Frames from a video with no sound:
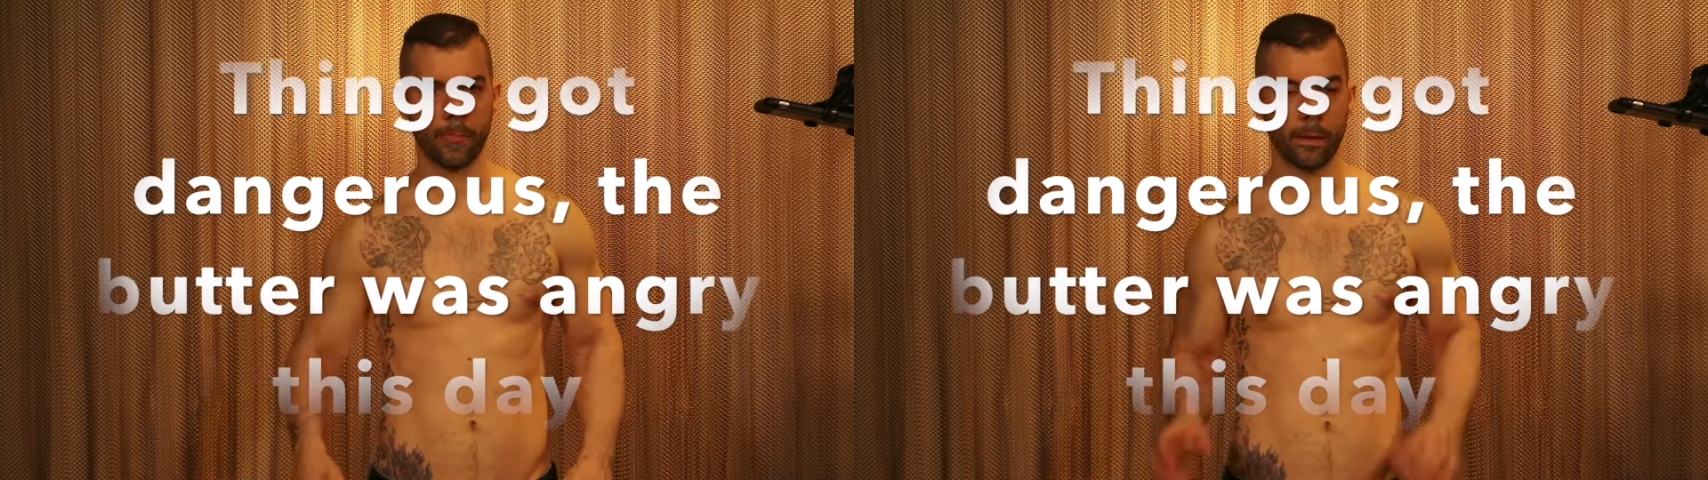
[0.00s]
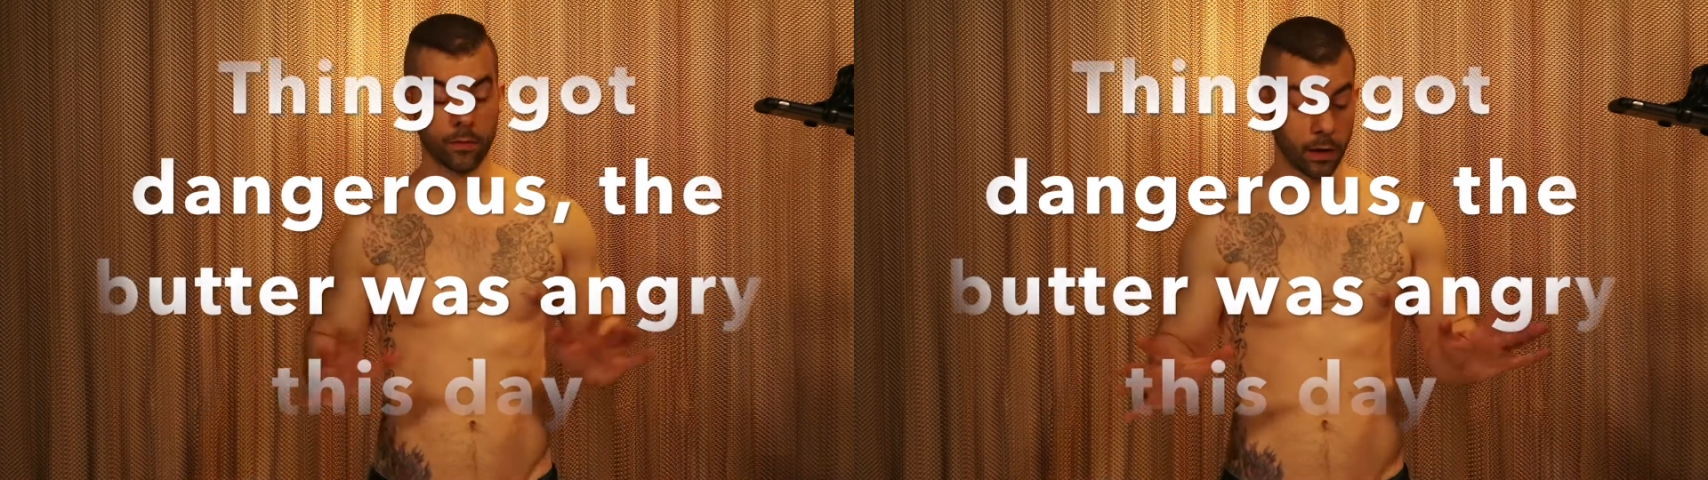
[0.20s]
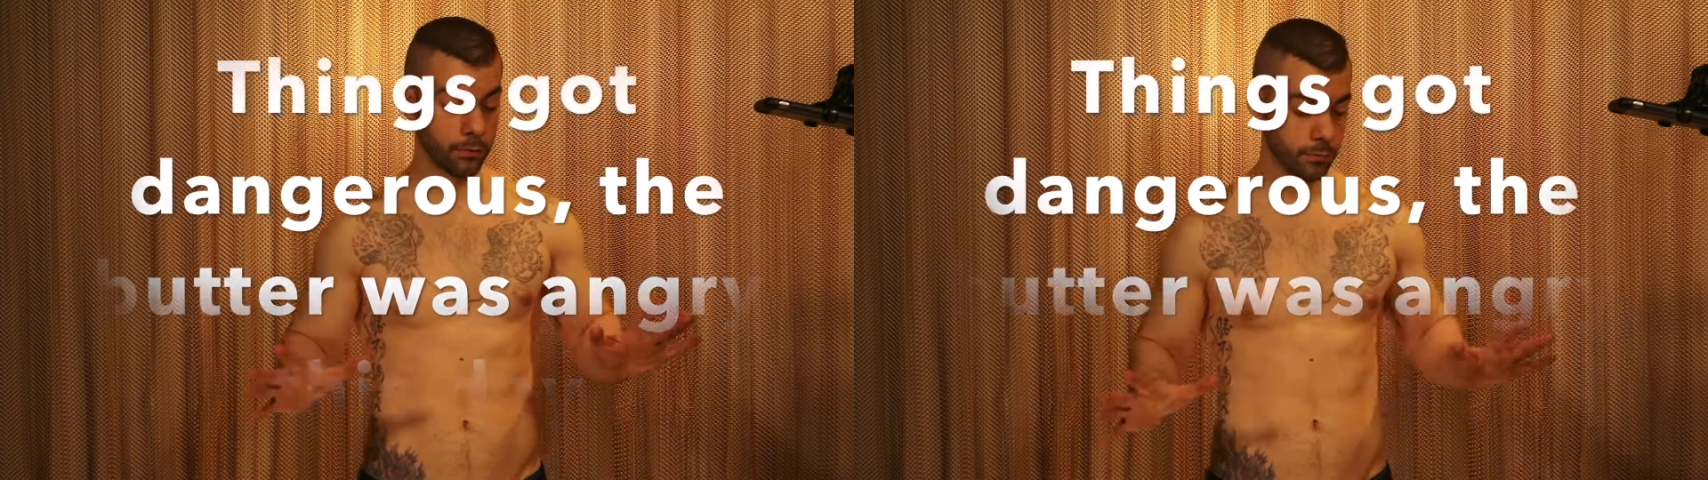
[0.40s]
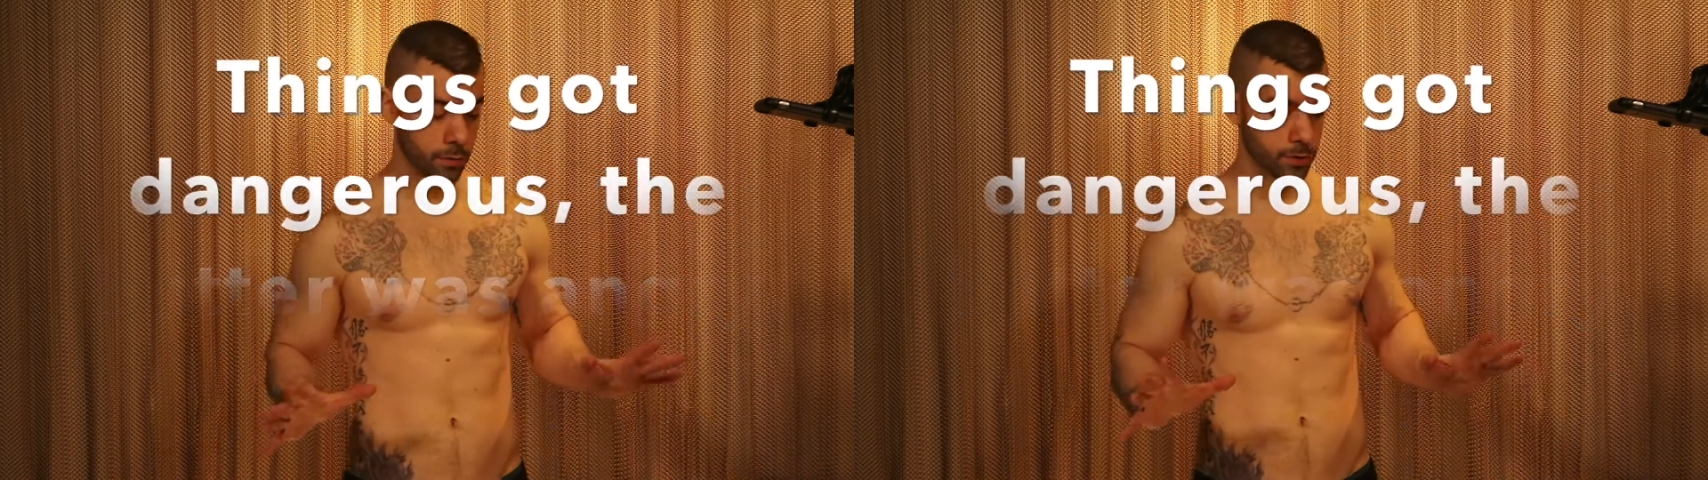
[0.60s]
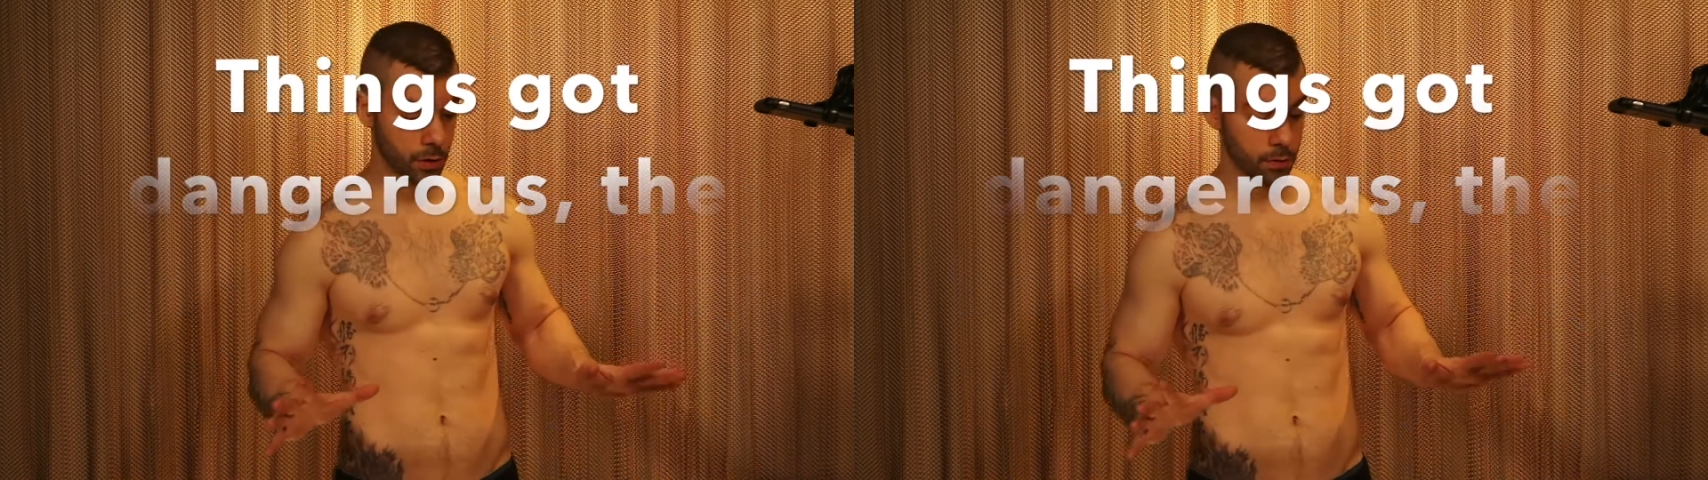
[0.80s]
Okay,
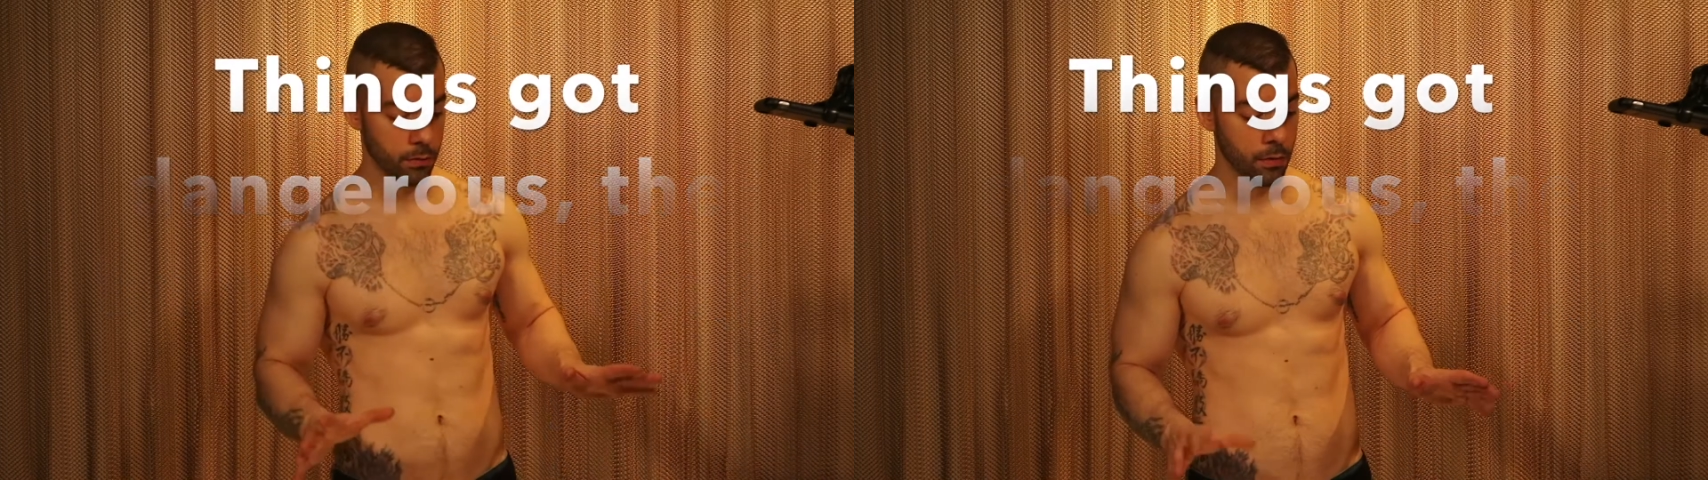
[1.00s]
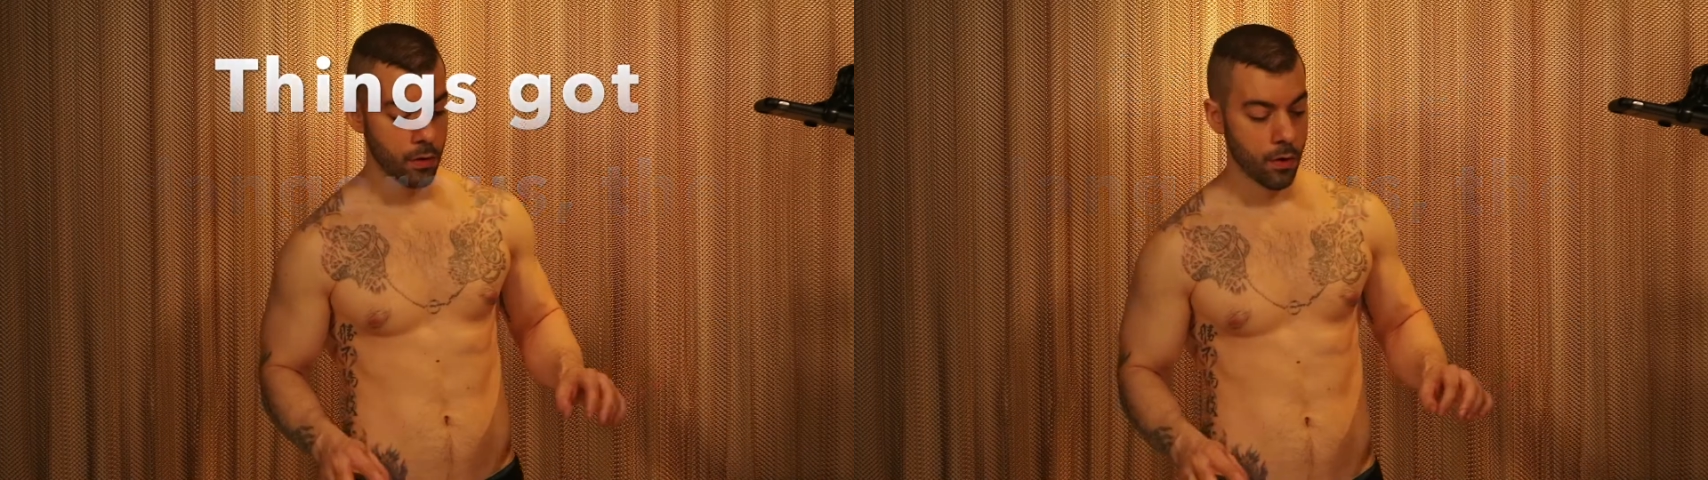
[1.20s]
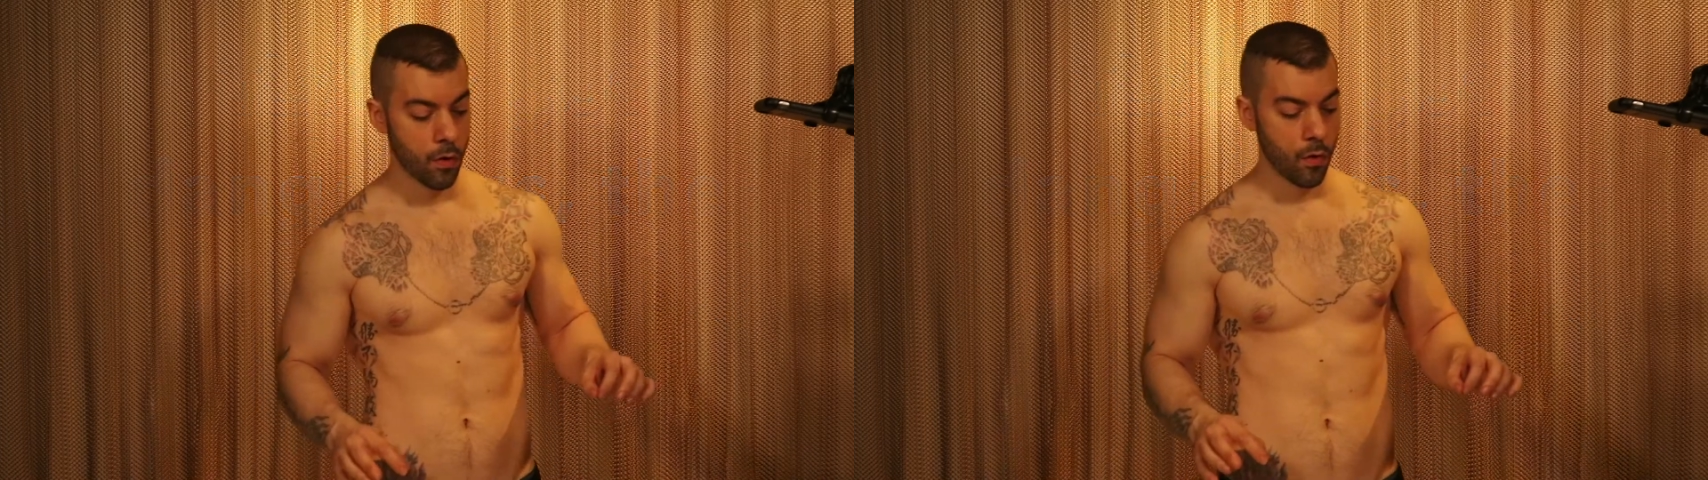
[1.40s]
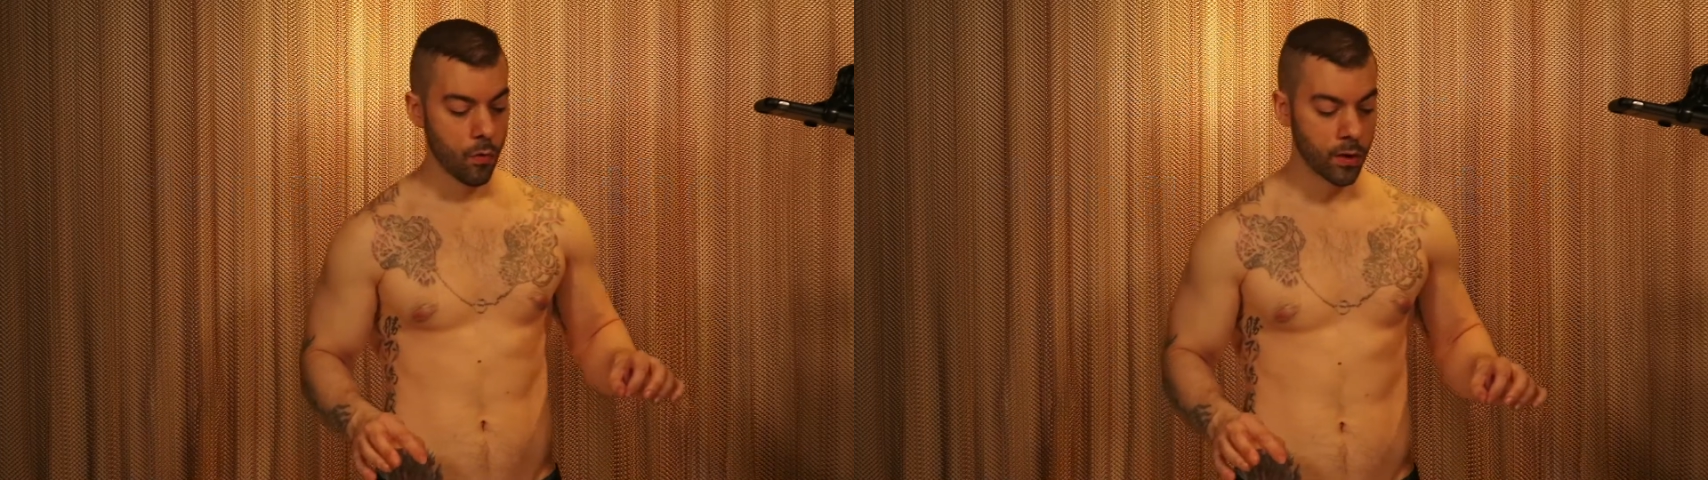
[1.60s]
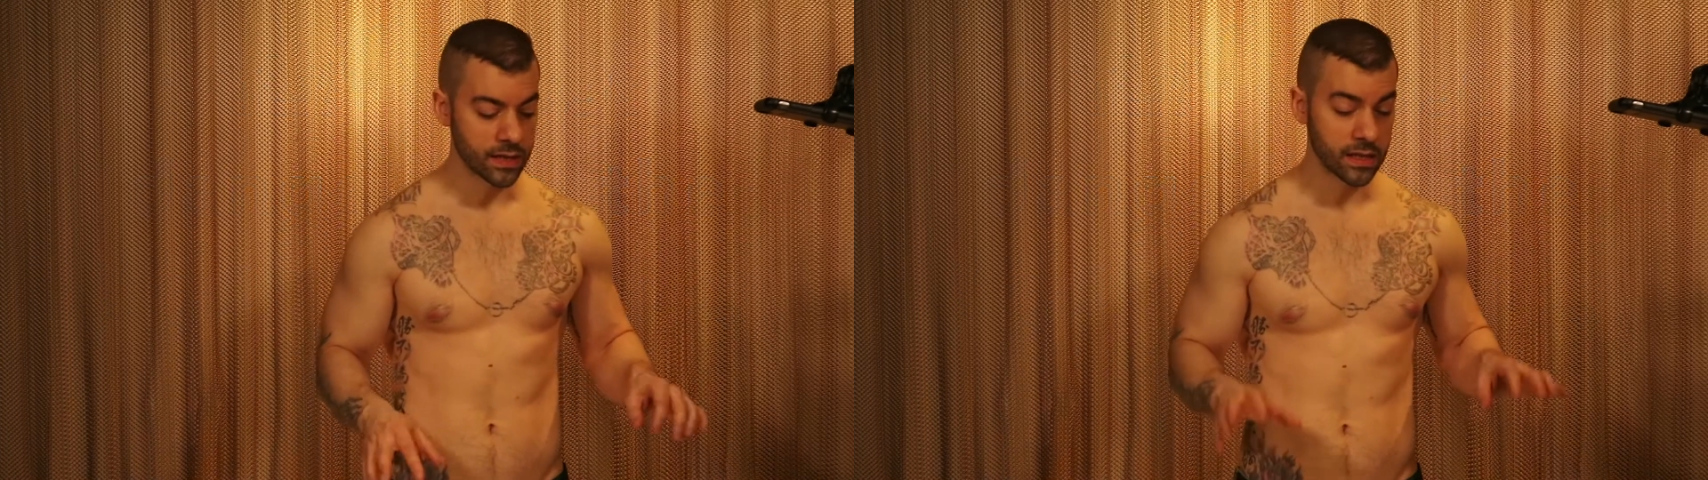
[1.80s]
so
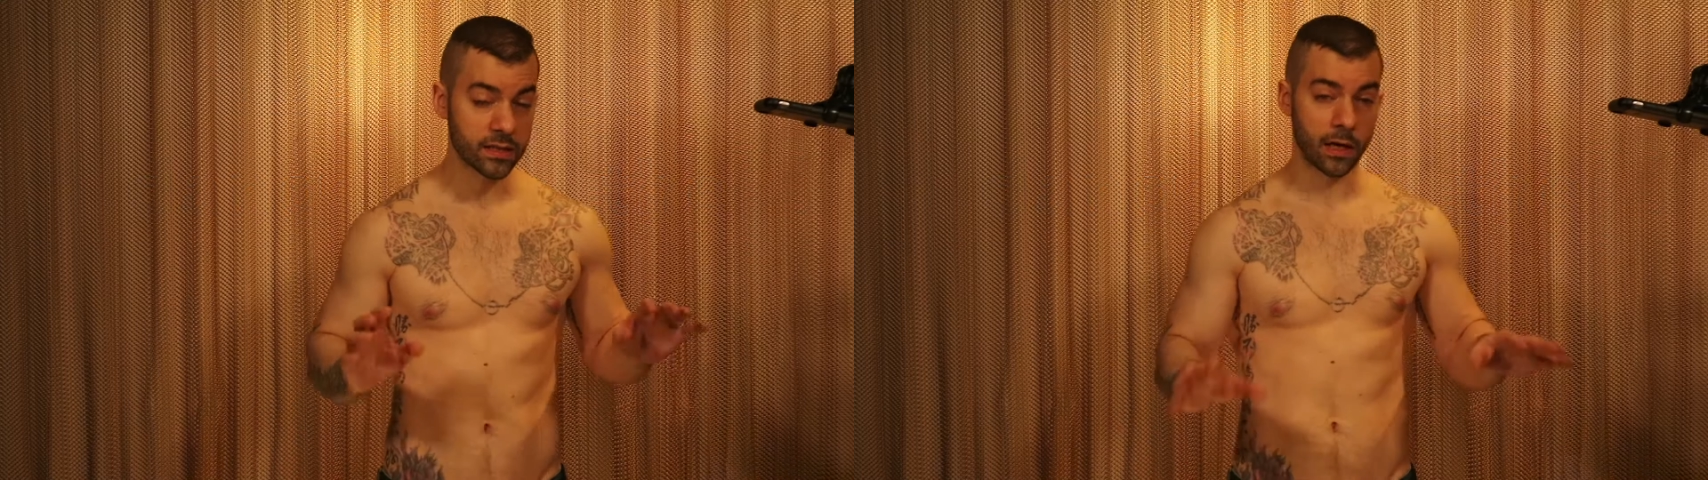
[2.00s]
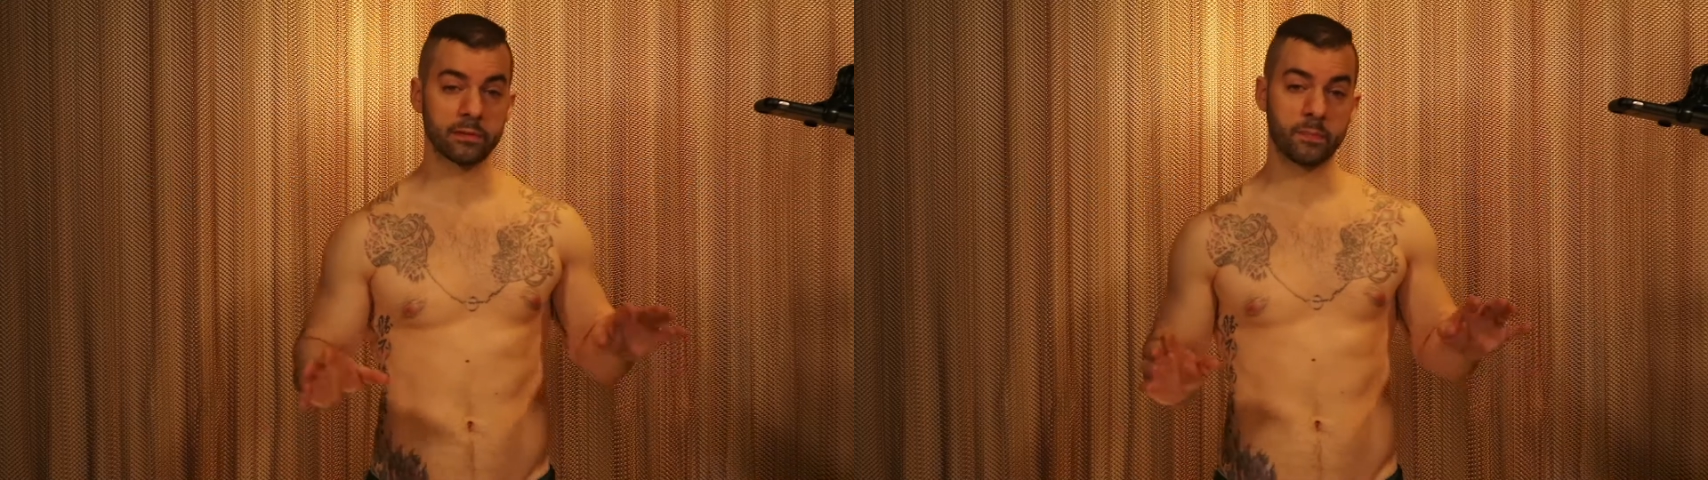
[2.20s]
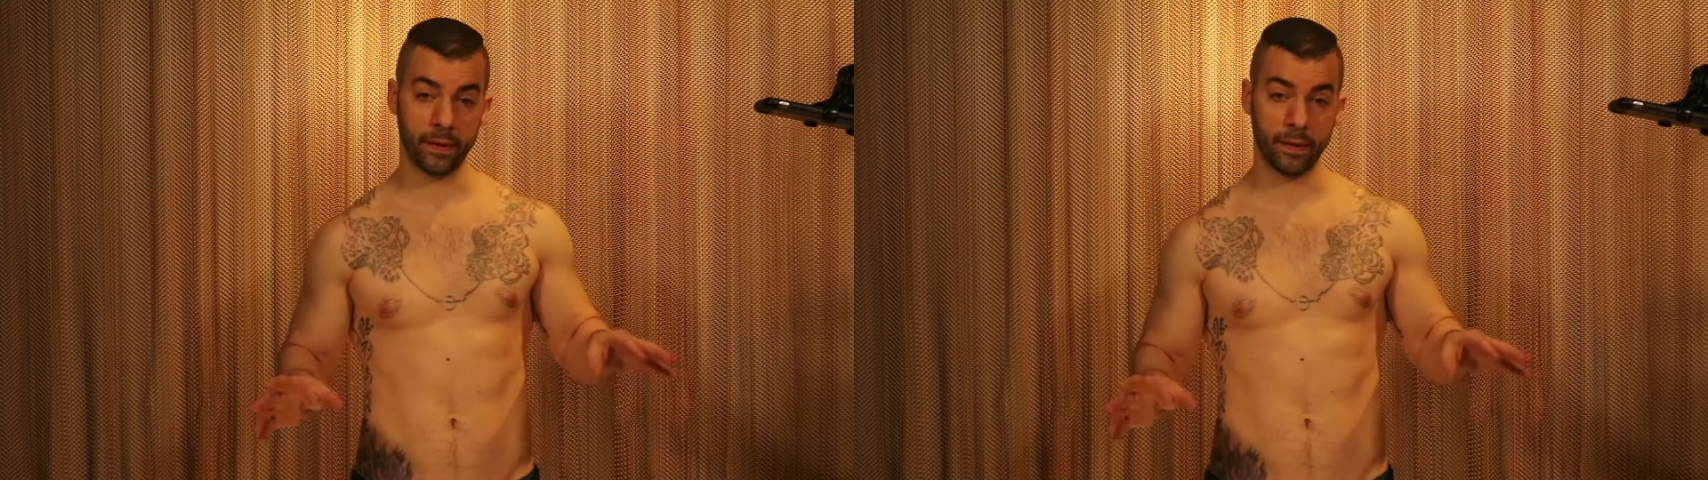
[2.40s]
once it stops